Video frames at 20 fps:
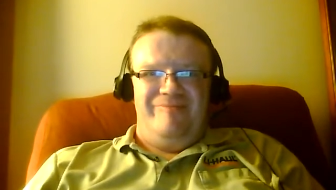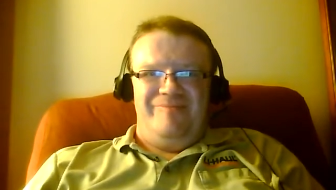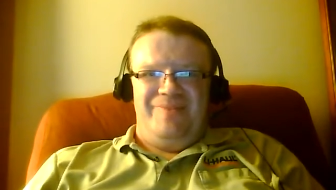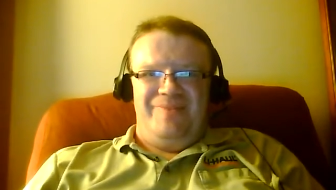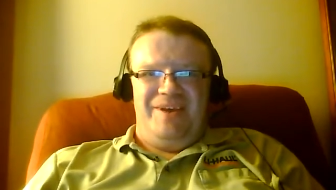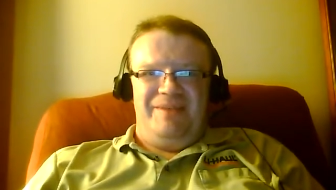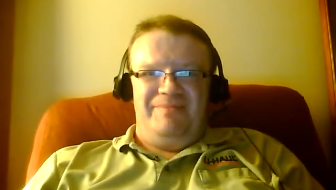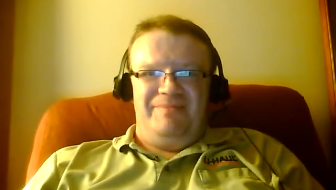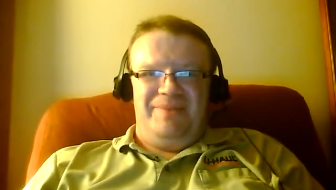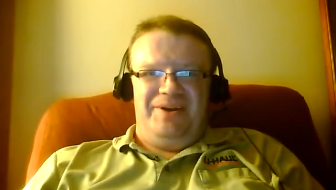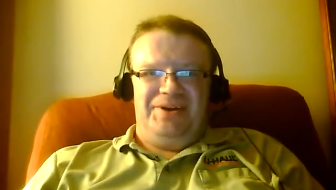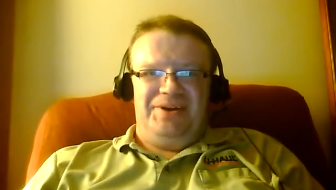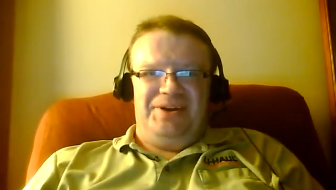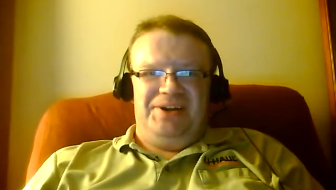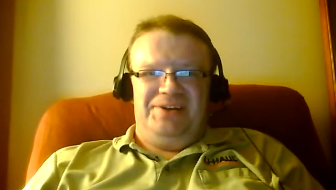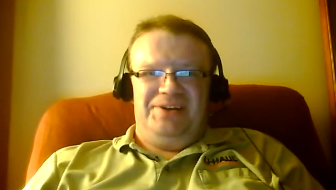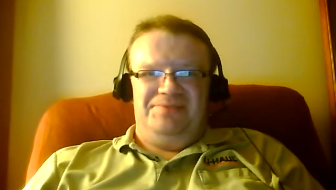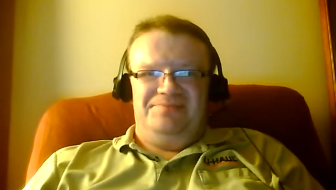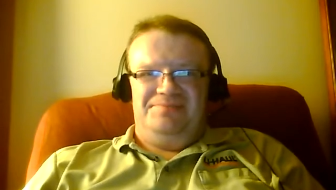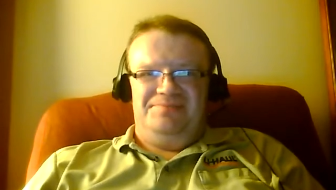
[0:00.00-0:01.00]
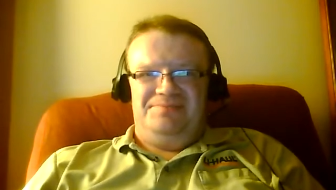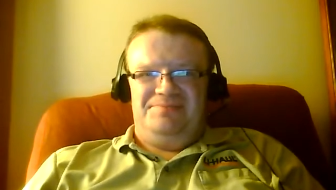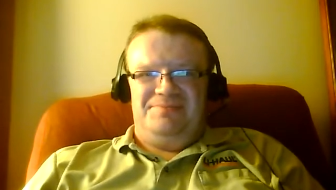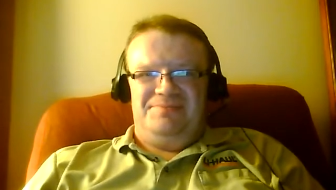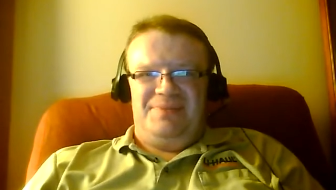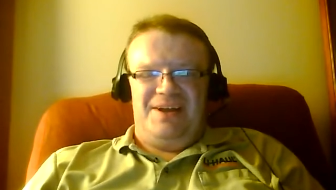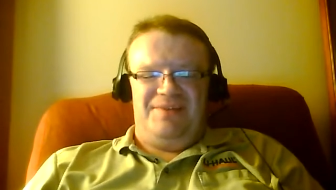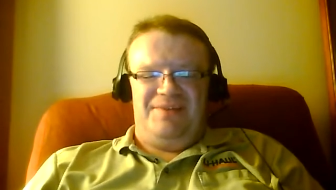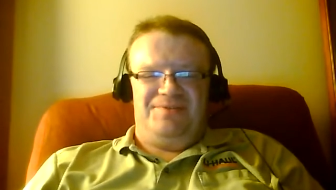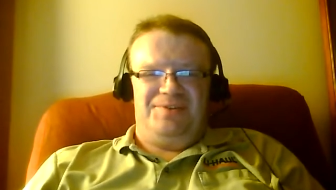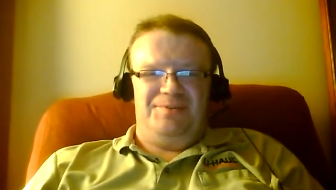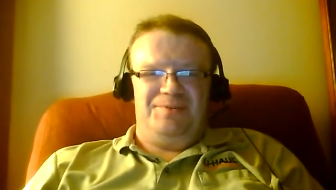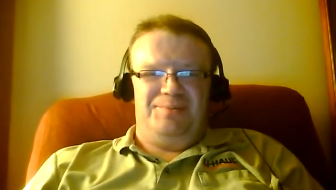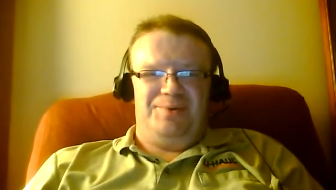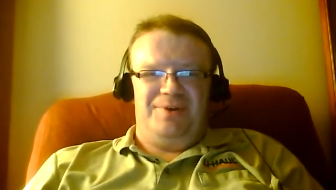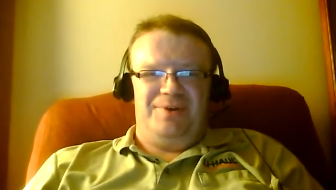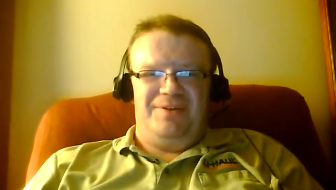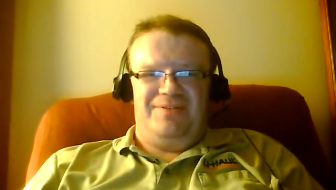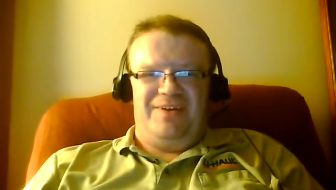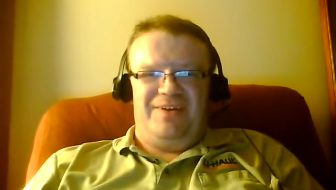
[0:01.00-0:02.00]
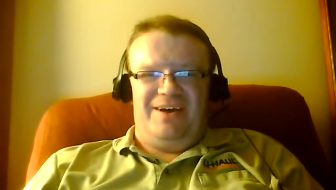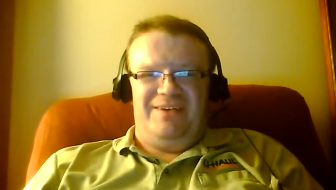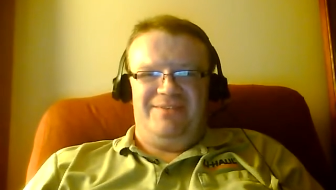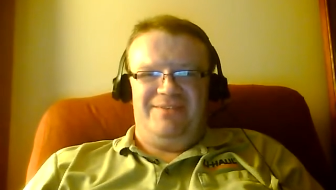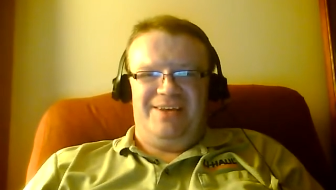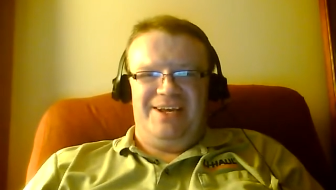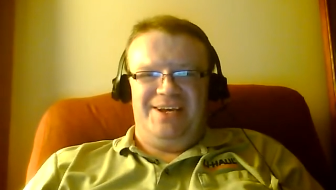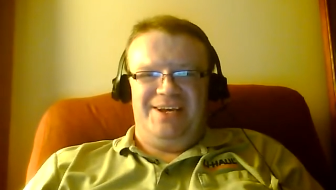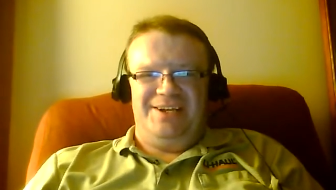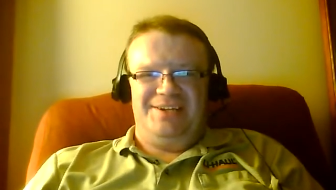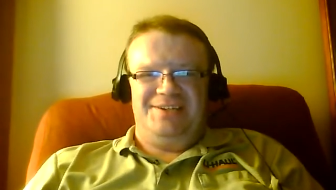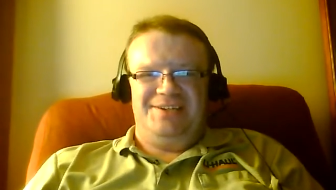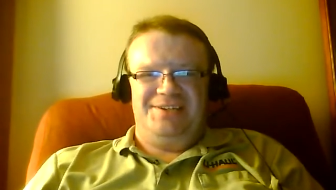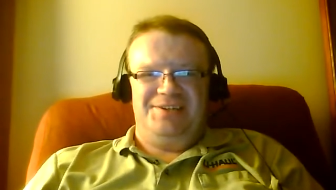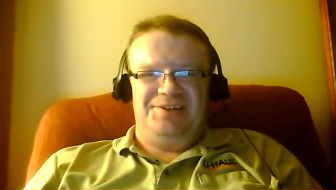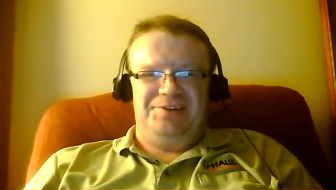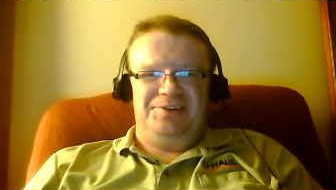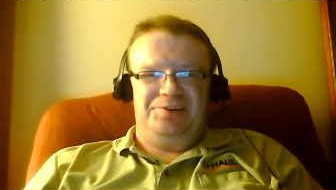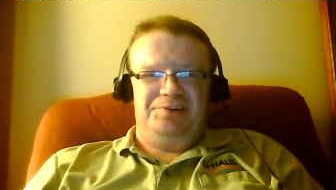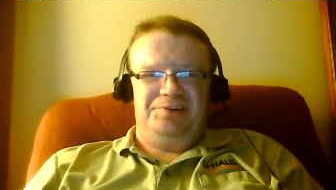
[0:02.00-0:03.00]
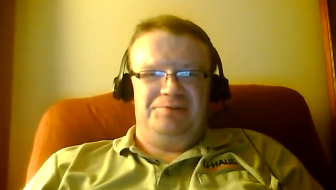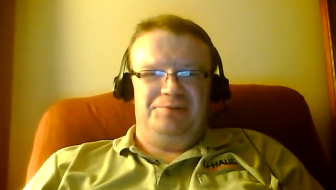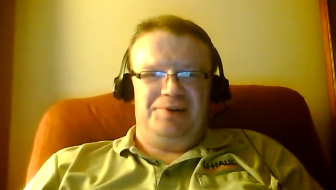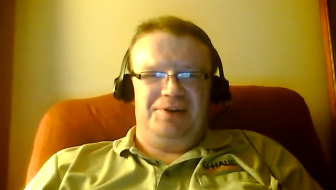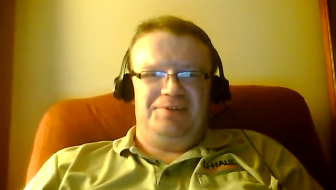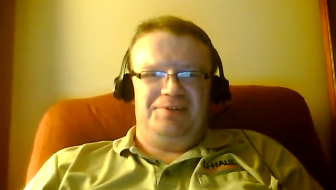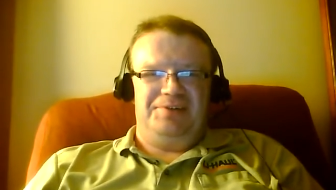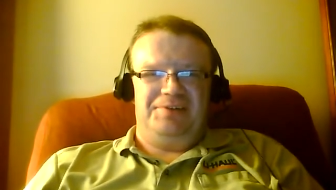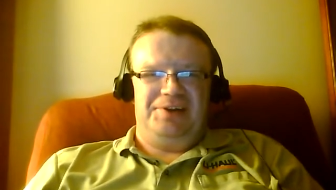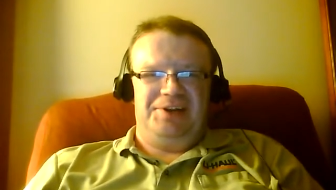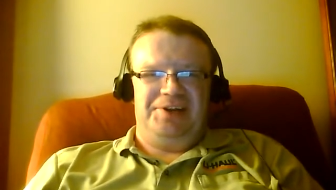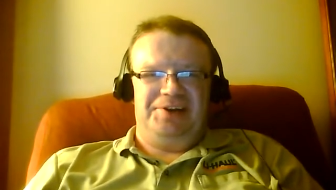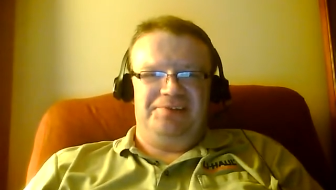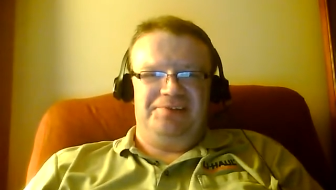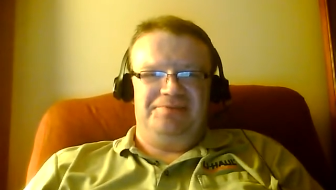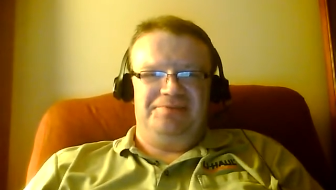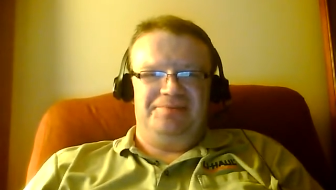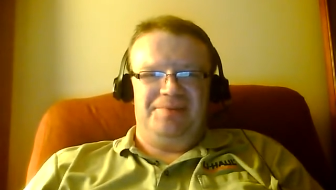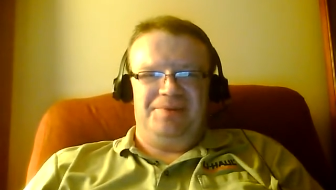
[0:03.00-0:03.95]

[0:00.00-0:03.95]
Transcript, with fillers: get married, have 2.5 kids or whatever, you know.